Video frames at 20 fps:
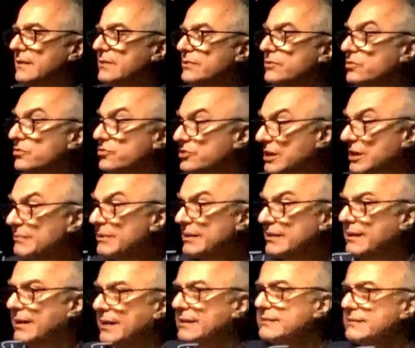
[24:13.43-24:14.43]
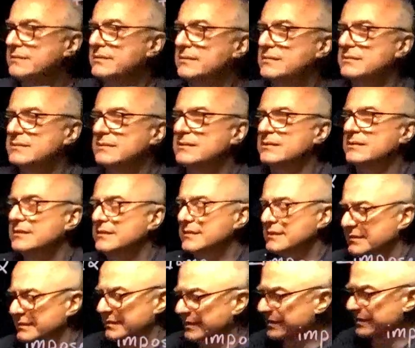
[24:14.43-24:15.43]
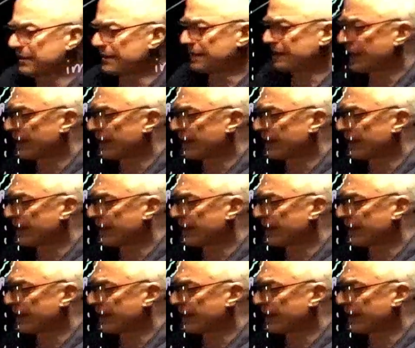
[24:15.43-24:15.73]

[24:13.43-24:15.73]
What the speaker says: To summarize, this is the